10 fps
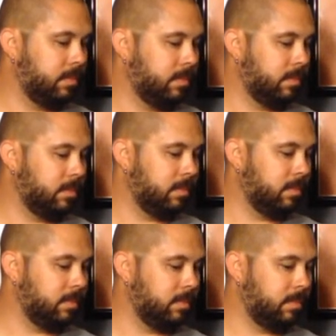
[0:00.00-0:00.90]

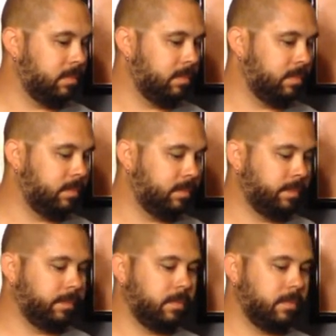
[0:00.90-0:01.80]

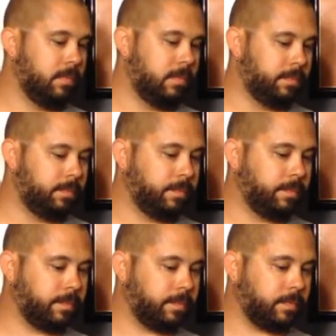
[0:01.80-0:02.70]

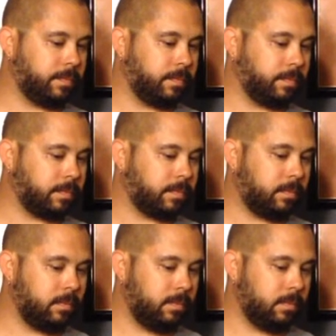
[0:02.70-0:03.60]

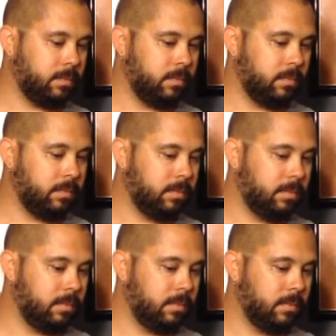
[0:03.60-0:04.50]

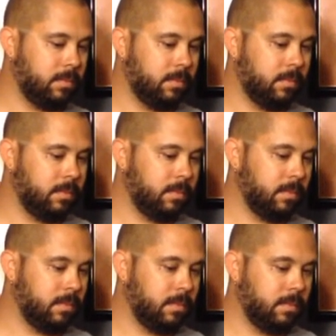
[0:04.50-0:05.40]

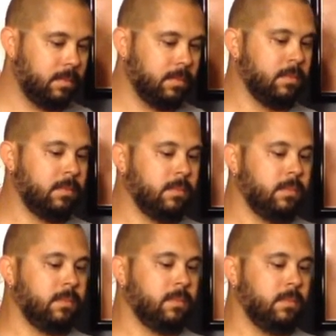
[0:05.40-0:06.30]

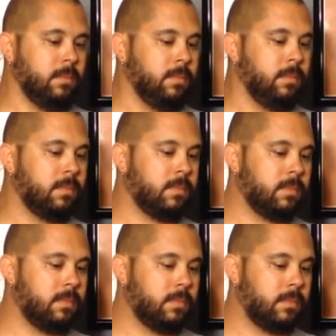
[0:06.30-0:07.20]

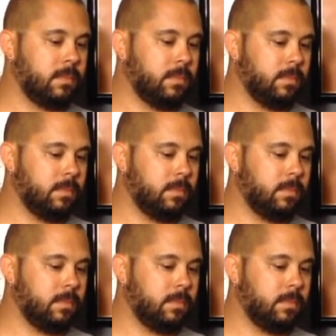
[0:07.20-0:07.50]
This person isn't speaking.